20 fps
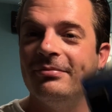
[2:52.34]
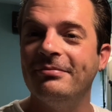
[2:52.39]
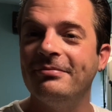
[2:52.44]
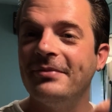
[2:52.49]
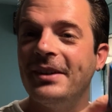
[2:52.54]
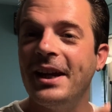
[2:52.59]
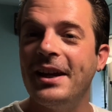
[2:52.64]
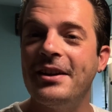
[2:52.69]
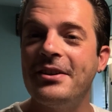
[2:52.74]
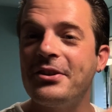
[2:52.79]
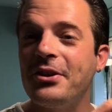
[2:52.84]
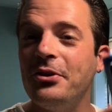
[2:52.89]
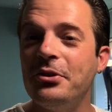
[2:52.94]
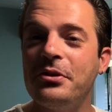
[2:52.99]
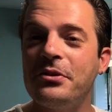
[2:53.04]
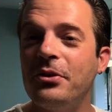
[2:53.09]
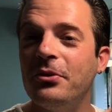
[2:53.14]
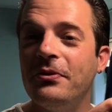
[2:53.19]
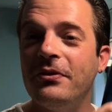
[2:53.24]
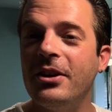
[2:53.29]
It is
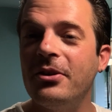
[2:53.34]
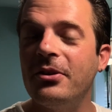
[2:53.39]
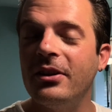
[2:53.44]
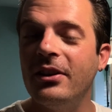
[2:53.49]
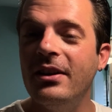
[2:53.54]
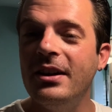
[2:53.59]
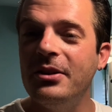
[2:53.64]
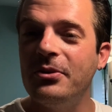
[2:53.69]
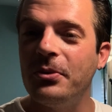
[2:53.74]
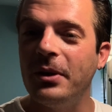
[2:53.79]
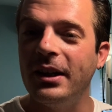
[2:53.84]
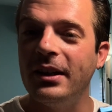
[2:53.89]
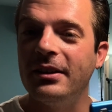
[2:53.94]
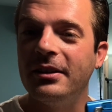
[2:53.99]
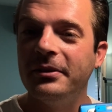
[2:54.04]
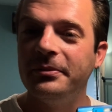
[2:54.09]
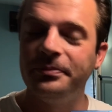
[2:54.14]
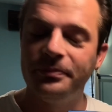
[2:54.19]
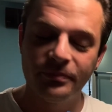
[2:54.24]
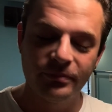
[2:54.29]
also very lightweight.
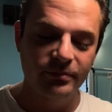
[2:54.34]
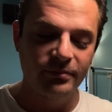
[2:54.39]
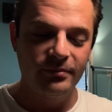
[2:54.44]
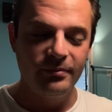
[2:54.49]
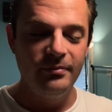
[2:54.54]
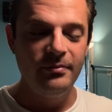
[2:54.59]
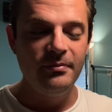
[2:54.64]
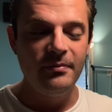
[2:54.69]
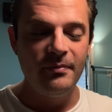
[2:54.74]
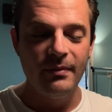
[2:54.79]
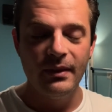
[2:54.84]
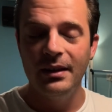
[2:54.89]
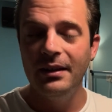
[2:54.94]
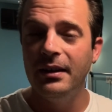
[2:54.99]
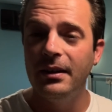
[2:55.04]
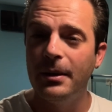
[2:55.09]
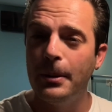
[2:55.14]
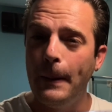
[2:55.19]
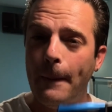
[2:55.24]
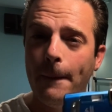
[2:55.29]

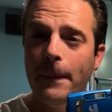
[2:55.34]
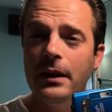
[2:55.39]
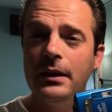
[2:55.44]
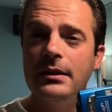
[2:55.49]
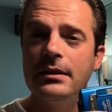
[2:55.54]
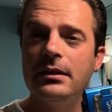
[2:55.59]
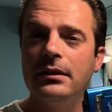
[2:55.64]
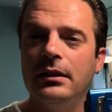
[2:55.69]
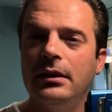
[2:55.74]
But